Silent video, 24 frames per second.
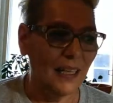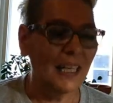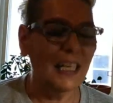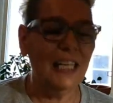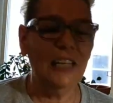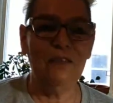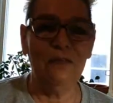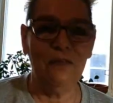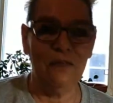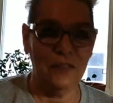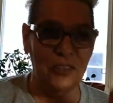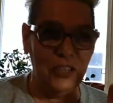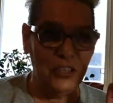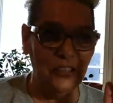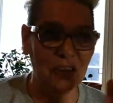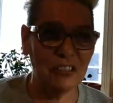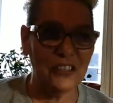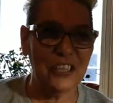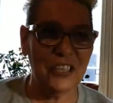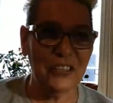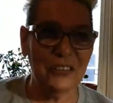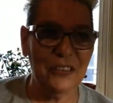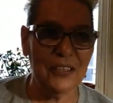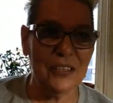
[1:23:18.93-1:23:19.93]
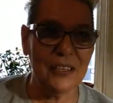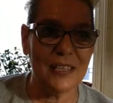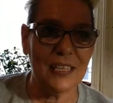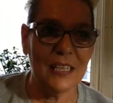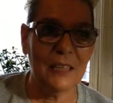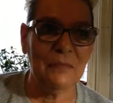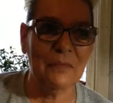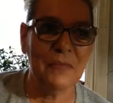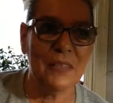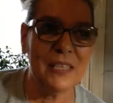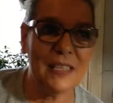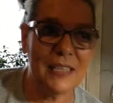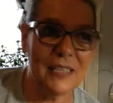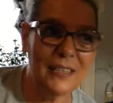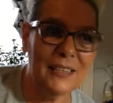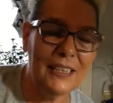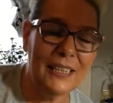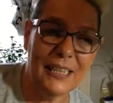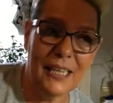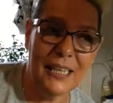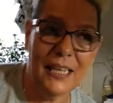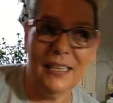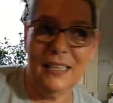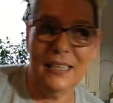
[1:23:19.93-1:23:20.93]
If you're doing something
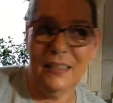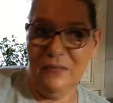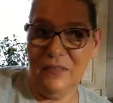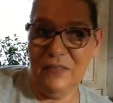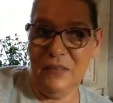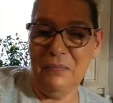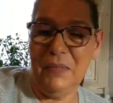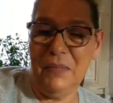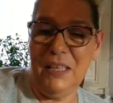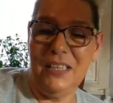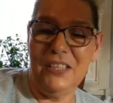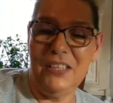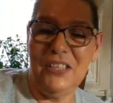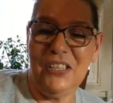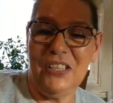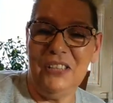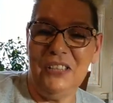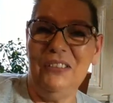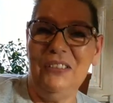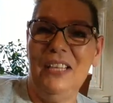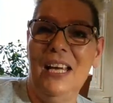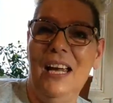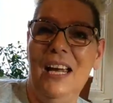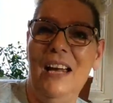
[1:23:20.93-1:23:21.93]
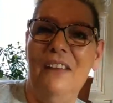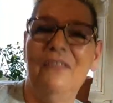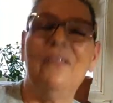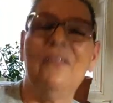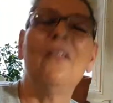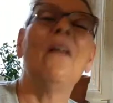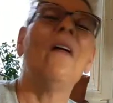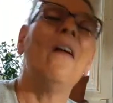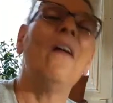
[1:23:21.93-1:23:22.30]
silly and if it makes you laugh,